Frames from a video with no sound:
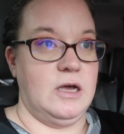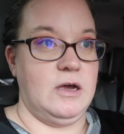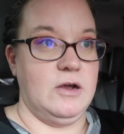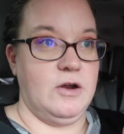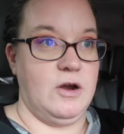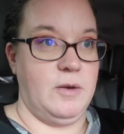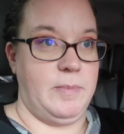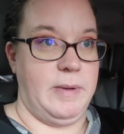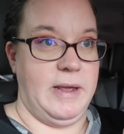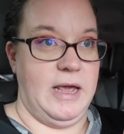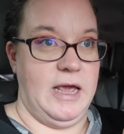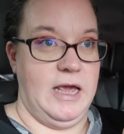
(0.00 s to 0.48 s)

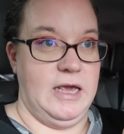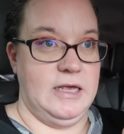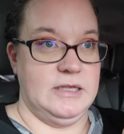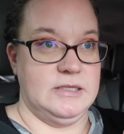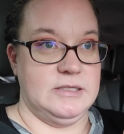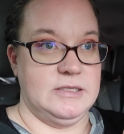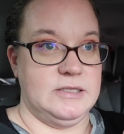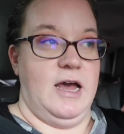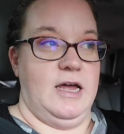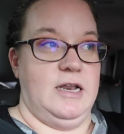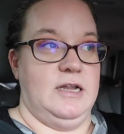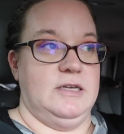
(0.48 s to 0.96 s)
hunger
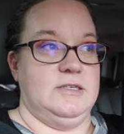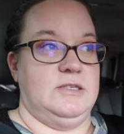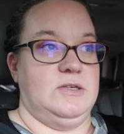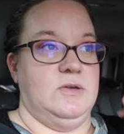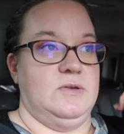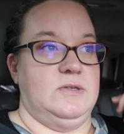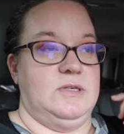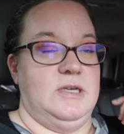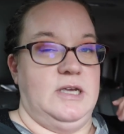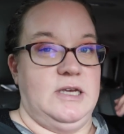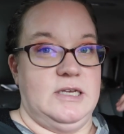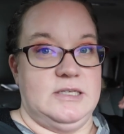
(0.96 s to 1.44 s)
pains and
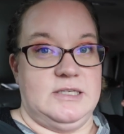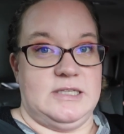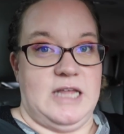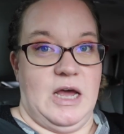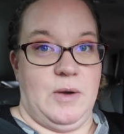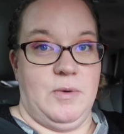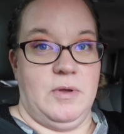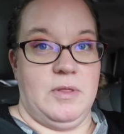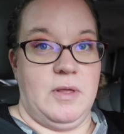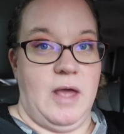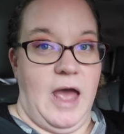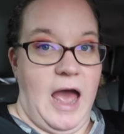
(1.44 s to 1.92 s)
associates
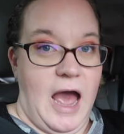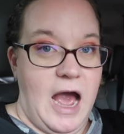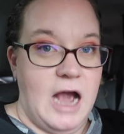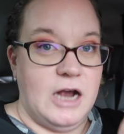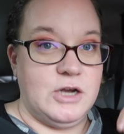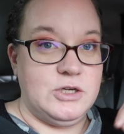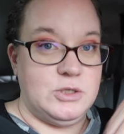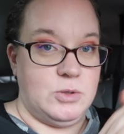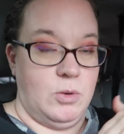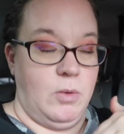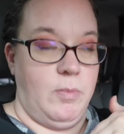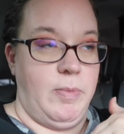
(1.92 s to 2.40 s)
that with
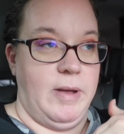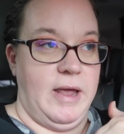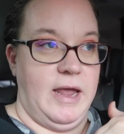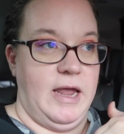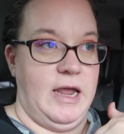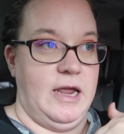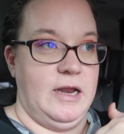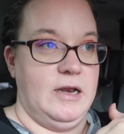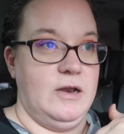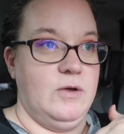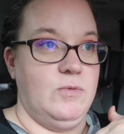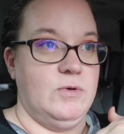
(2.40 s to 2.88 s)
actual
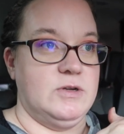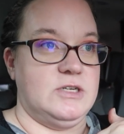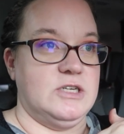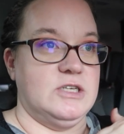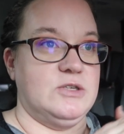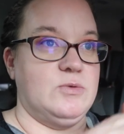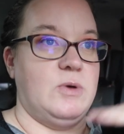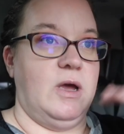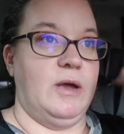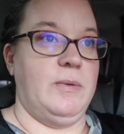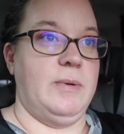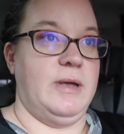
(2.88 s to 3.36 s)
pain, which
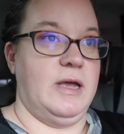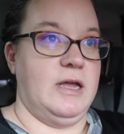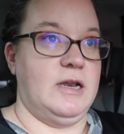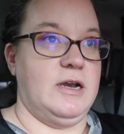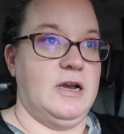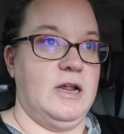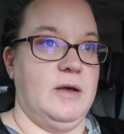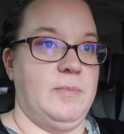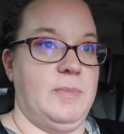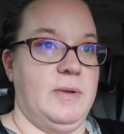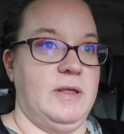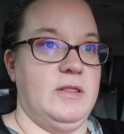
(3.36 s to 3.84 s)
is why we
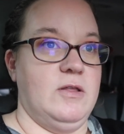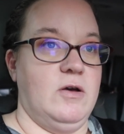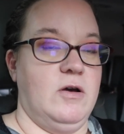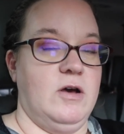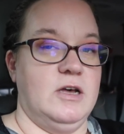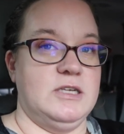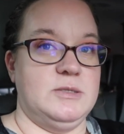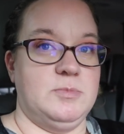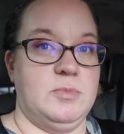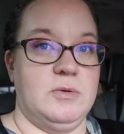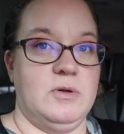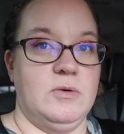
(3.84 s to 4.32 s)
ended up in the
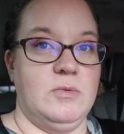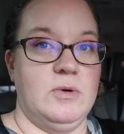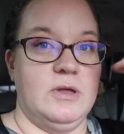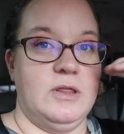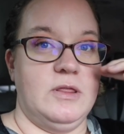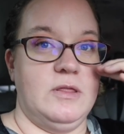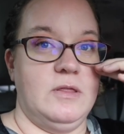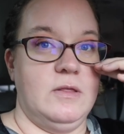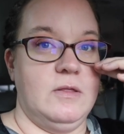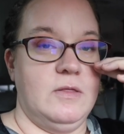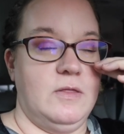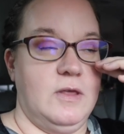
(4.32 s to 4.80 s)
hospital with
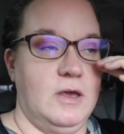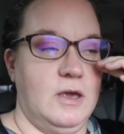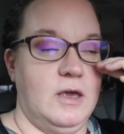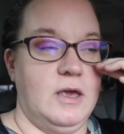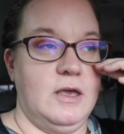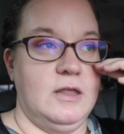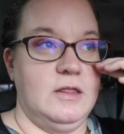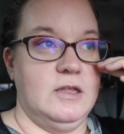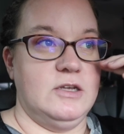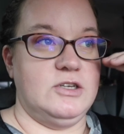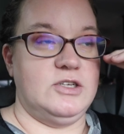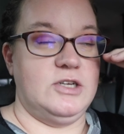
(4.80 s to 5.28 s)

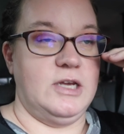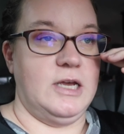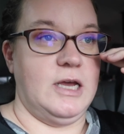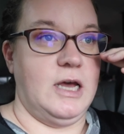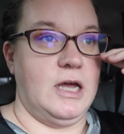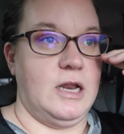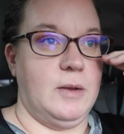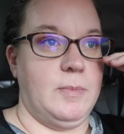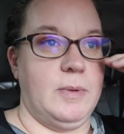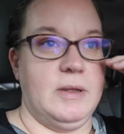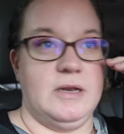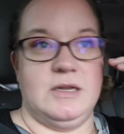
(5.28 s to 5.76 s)
thinking that she
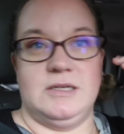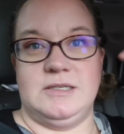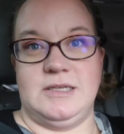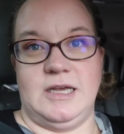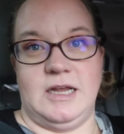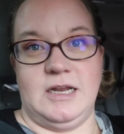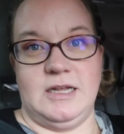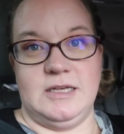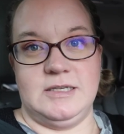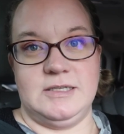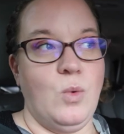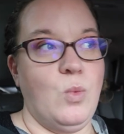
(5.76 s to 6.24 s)
had
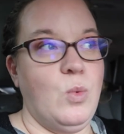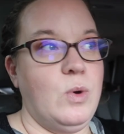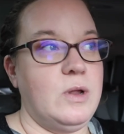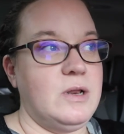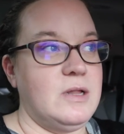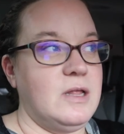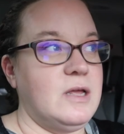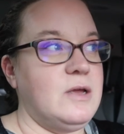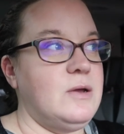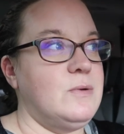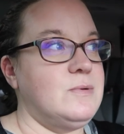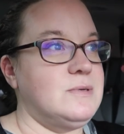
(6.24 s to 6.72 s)
appendicitis,
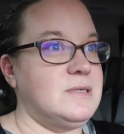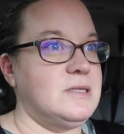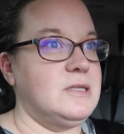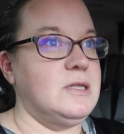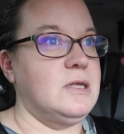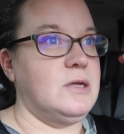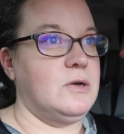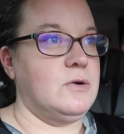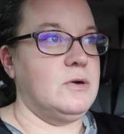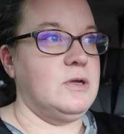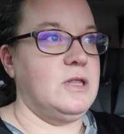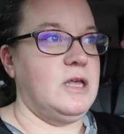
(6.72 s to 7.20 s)
when it was
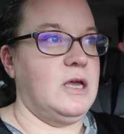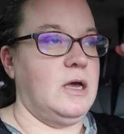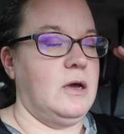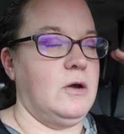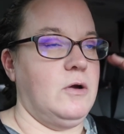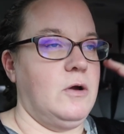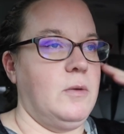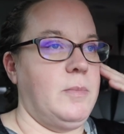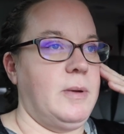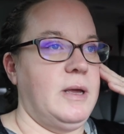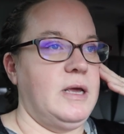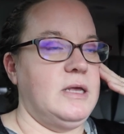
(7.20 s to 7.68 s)
literally
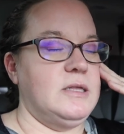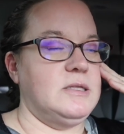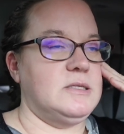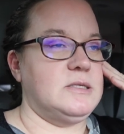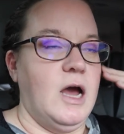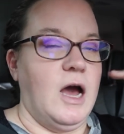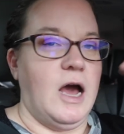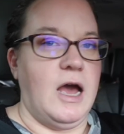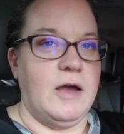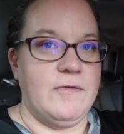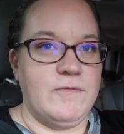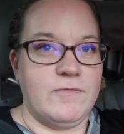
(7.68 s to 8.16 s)
hunger pains.
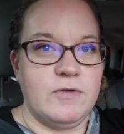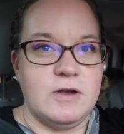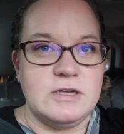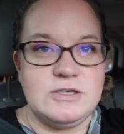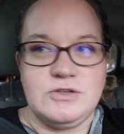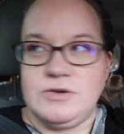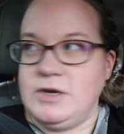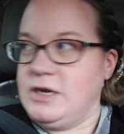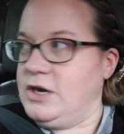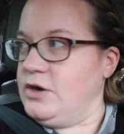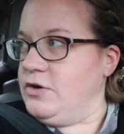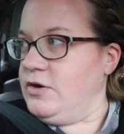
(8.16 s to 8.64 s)
I'm
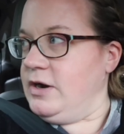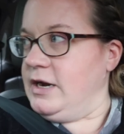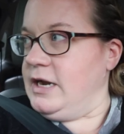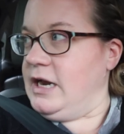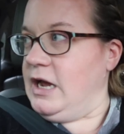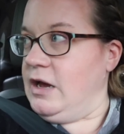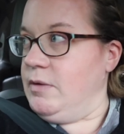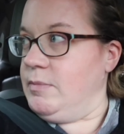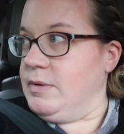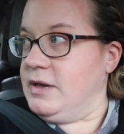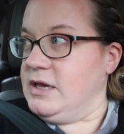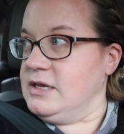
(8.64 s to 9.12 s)
frustrated right
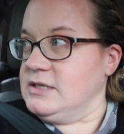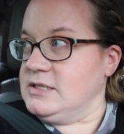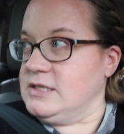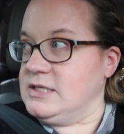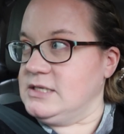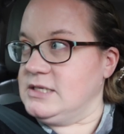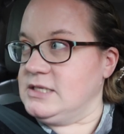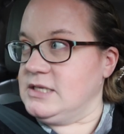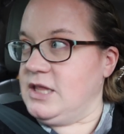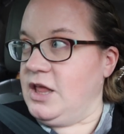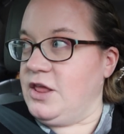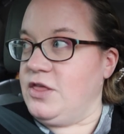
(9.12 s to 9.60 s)
now because
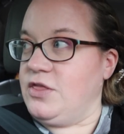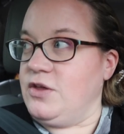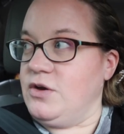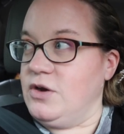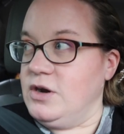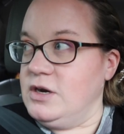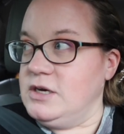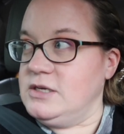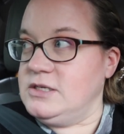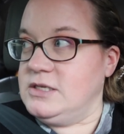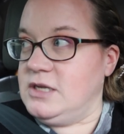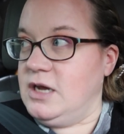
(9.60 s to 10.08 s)
this is the
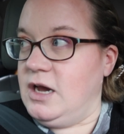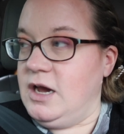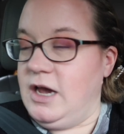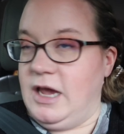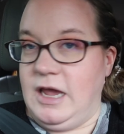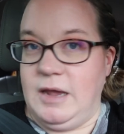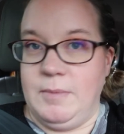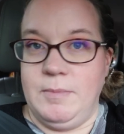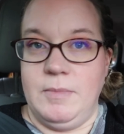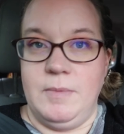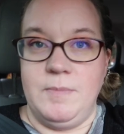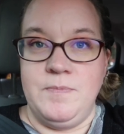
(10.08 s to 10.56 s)
third
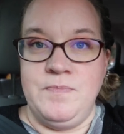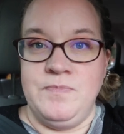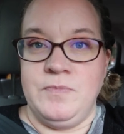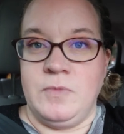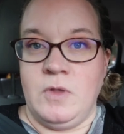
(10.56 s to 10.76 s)
time